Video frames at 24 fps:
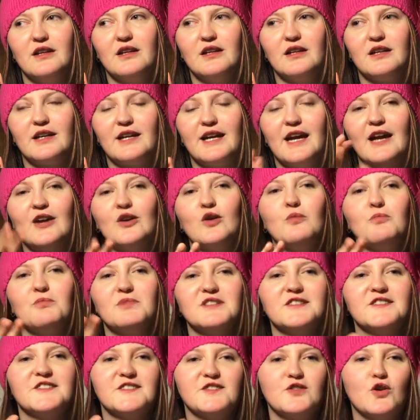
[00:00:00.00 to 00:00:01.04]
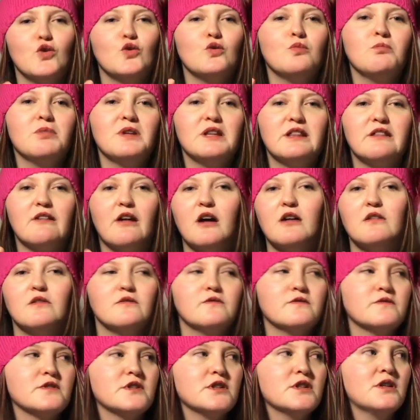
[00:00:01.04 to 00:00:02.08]
it cannot be so
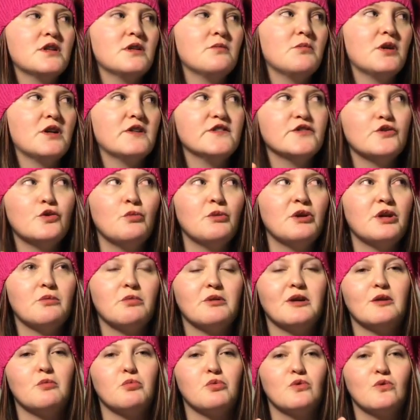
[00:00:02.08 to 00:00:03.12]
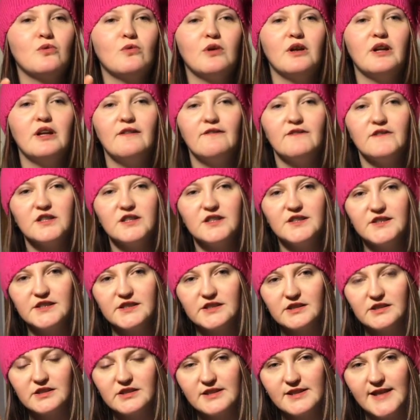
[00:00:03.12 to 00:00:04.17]
beloved by so many people if it
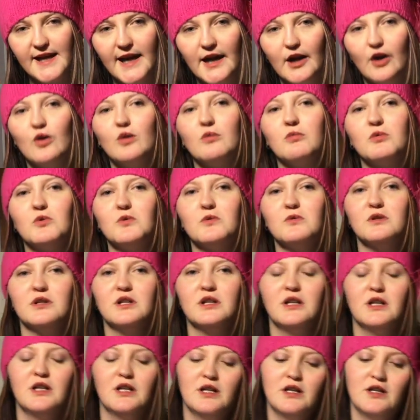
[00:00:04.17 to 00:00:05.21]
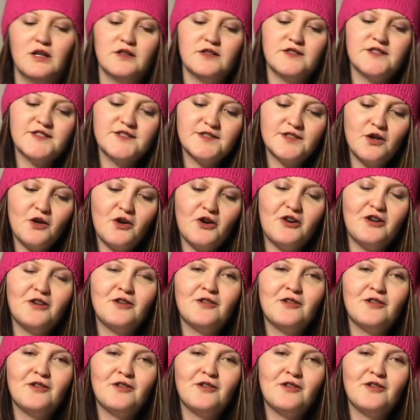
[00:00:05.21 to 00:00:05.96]
is terrible. So,